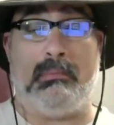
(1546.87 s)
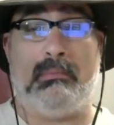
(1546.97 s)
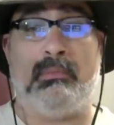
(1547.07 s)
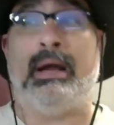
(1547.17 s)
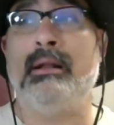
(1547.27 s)

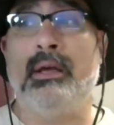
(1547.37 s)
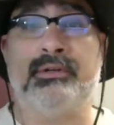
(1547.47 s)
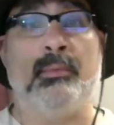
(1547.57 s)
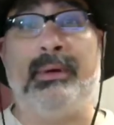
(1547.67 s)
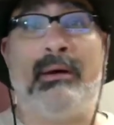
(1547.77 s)
right? So
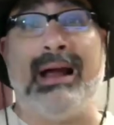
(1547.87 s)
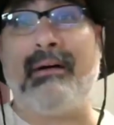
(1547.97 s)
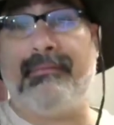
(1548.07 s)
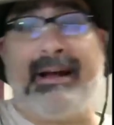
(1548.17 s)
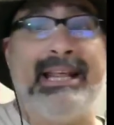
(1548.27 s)
when they were out
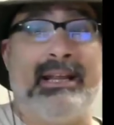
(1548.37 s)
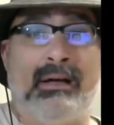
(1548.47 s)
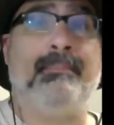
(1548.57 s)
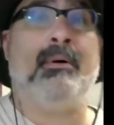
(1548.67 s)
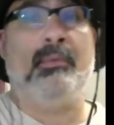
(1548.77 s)
fighting in
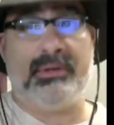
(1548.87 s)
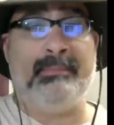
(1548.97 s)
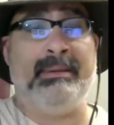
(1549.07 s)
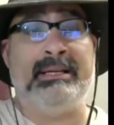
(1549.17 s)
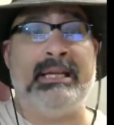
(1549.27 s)
Aleppo, it wasn't a
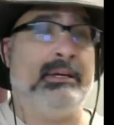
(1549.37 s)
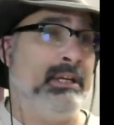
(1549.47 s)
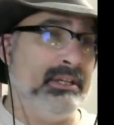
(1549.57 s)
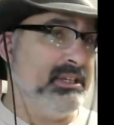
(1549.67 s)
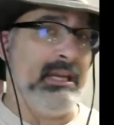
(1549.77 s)
big deal. You
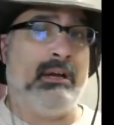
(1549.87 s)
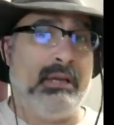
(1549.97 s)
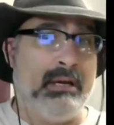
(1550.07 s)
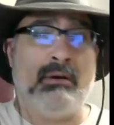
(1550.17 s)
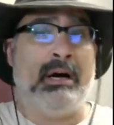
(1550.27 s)
didn't
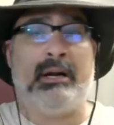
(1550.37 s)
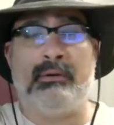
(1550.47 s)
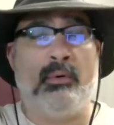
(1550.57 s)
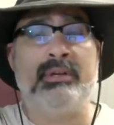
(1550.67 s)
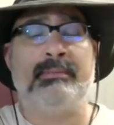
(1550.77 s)
hear a lot of
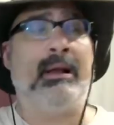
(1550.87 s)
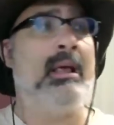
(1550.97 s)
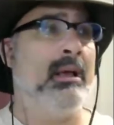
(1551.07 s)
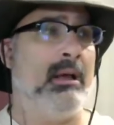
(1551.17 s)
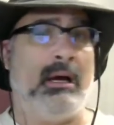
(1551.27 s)
noise about
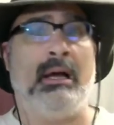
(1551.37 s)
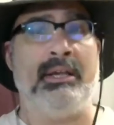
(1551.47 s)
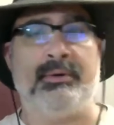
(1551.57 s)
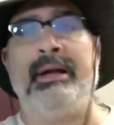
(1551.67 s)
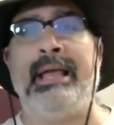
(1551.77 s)

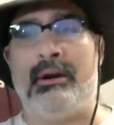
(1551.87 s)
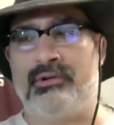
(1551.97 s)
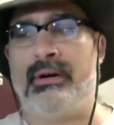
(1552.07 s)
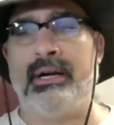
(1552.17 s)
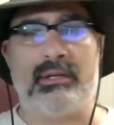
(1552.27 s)
Israeli
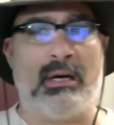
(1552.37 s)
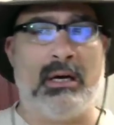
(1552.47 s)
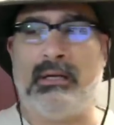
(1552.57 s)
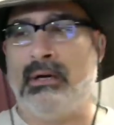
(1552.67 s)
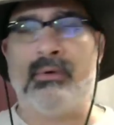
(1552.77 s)
airstrikes
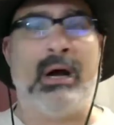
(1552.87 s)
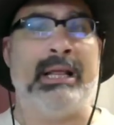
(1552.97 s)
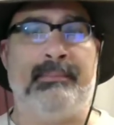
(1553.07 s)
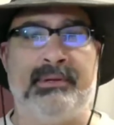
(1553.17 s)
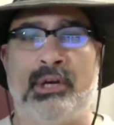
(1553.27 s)
on Iranian
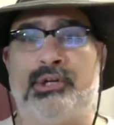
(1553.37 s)
positions